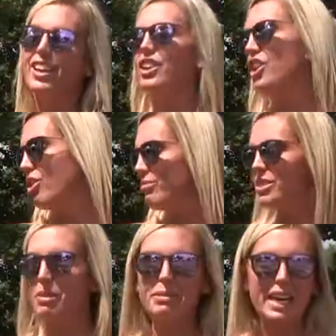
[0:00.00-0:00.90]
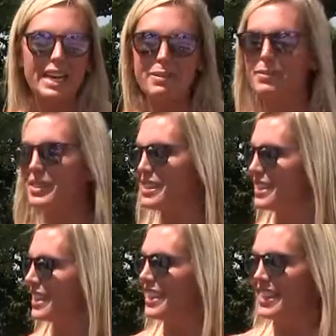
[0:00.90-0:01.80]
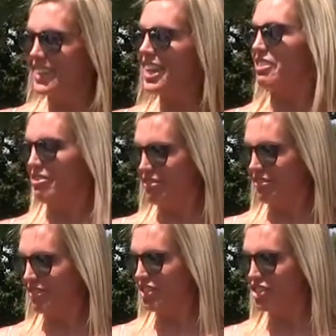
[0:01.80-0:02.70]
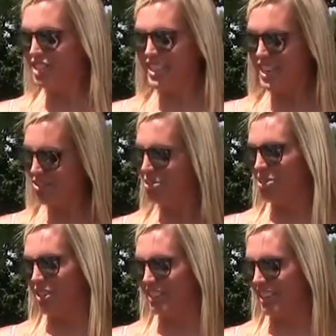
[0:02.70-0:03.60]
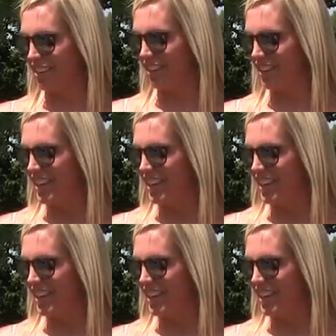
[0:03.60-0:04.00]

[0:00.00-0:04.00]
you know, sometimes life, you just can't hold it all together.